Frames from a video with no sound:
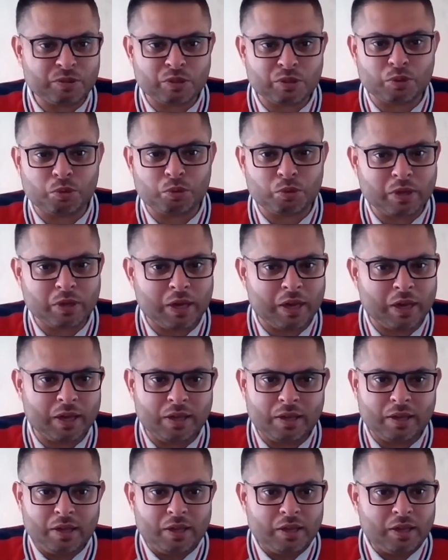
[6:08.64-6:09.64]
schooled at.
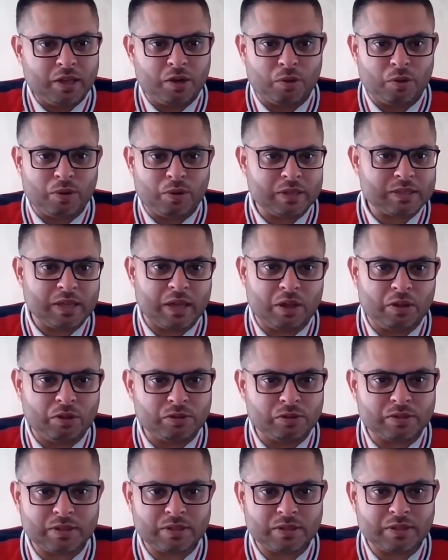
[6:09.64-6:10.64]

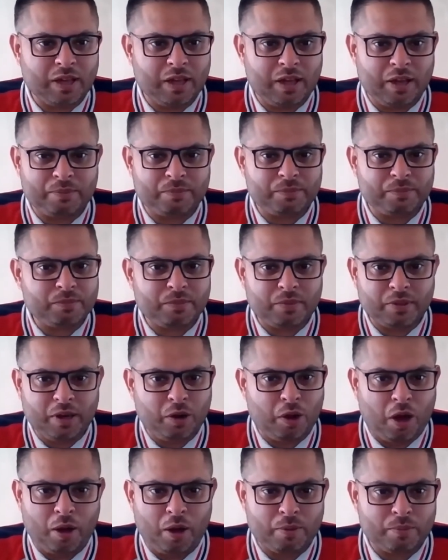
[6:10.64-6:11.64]
Lascelles
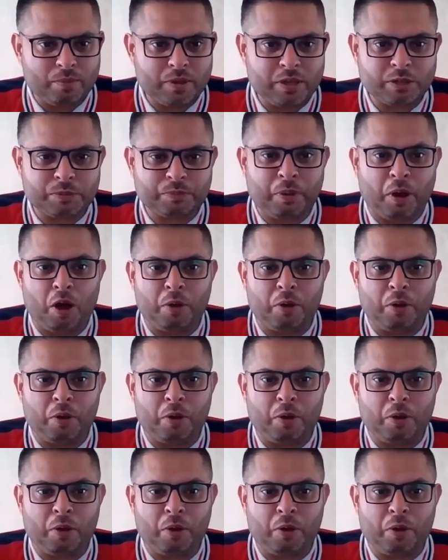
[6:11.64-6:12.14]
is part